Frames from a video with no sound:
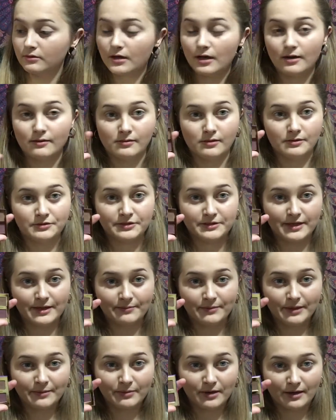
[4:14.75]
I'm going to set
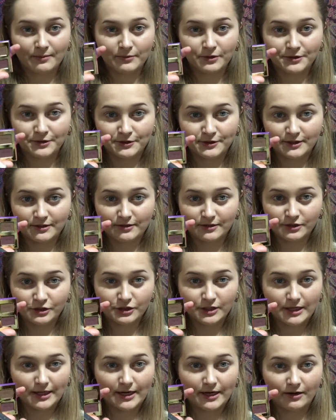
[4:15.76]
my primer using this
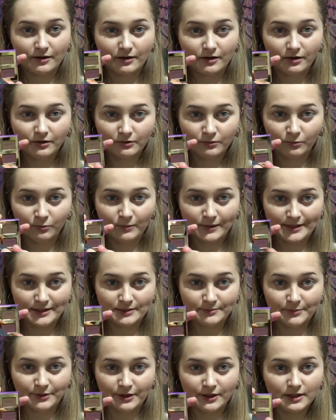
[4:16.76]
shade here called
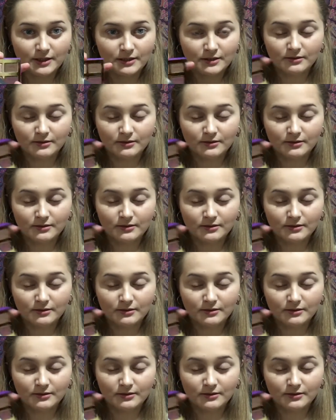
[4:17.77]
Whisper.